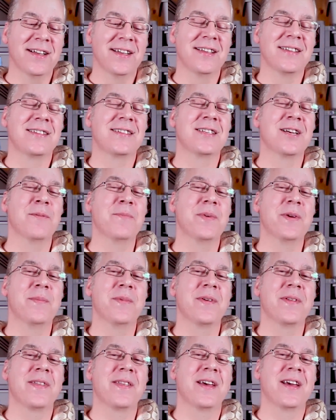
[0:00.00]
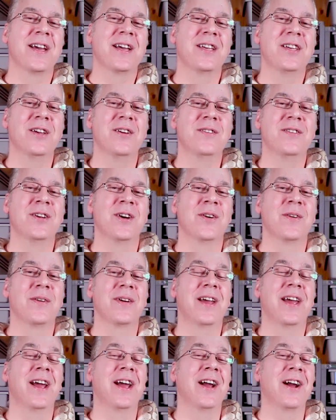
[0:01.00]
and some people think you
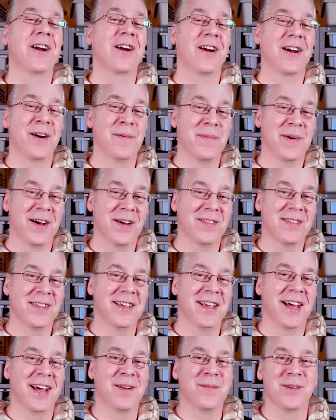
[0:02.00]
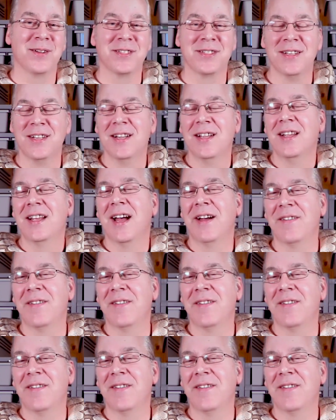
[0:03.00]
don't care about the animals.